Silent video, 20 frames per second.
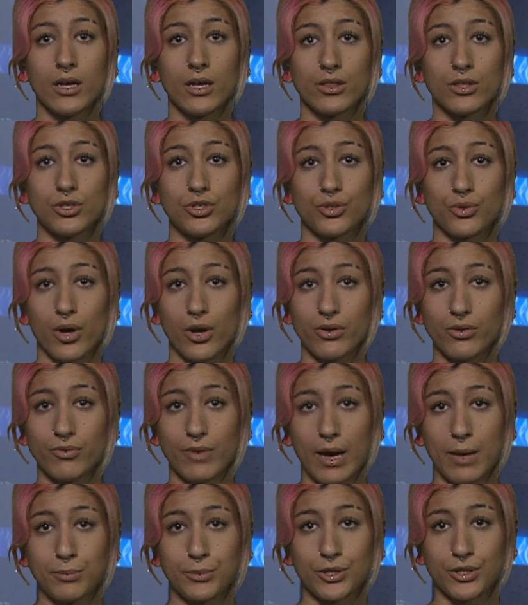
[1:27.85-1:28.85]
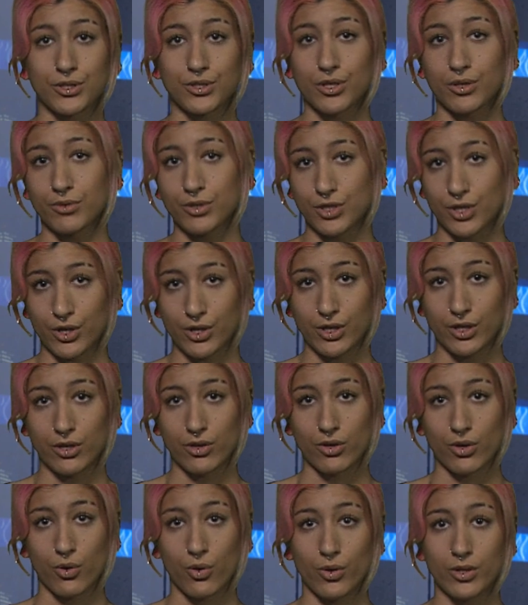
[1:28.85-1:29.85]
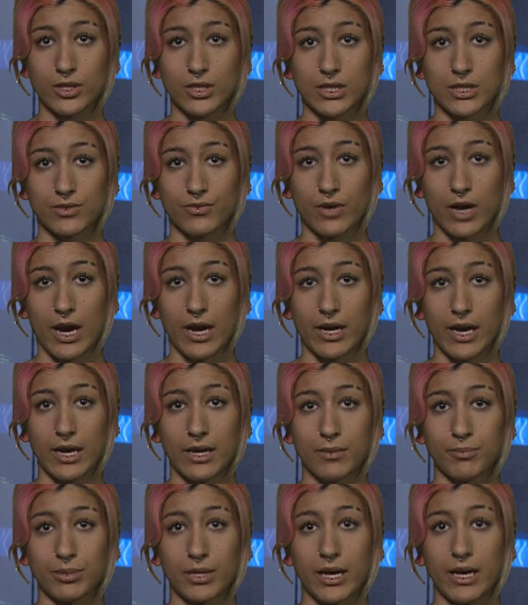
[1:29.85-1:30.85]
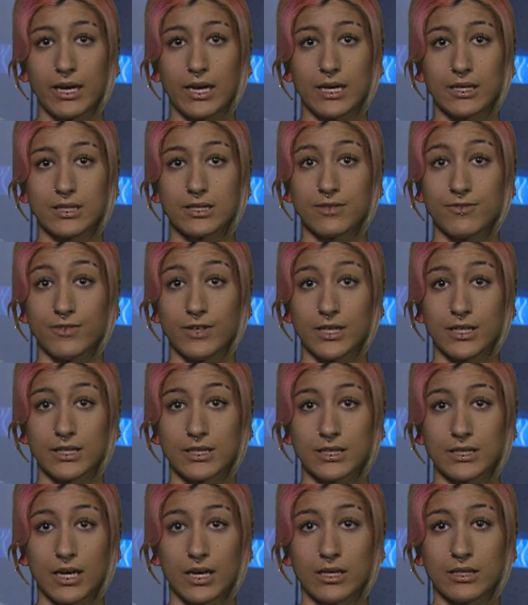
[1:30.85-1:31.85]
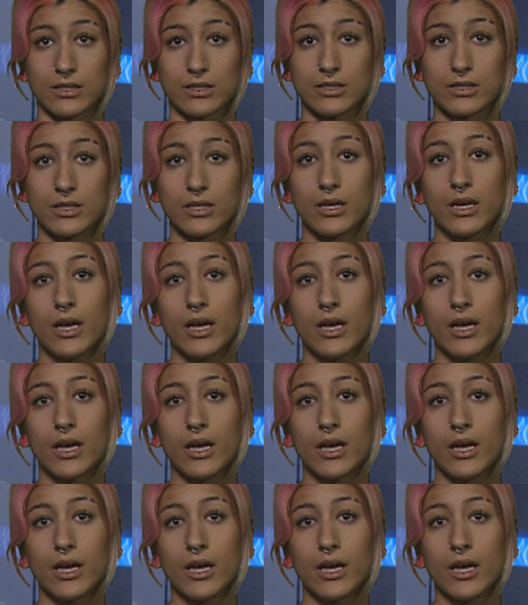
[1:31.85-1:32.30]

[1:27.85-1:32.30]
The Toronto Raptors are returning to the court this Friday to play against the Phoenix Suns.